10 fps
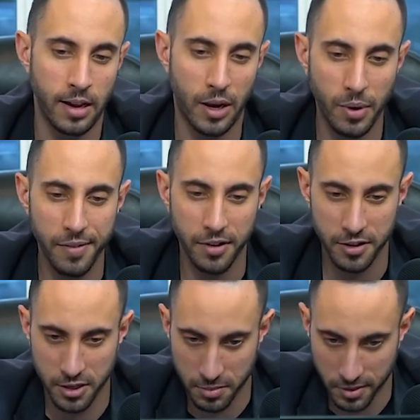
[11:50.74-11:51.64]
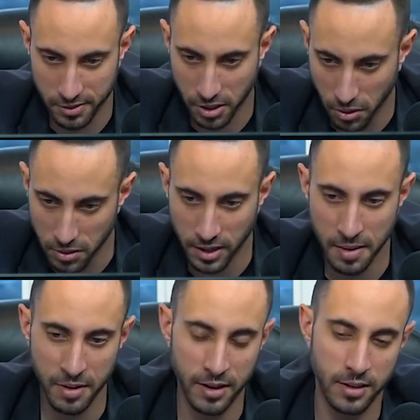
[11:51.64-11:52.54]
However, in terms of total
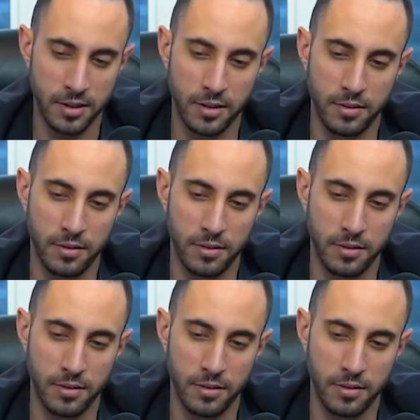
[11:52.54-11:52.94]
liabilities,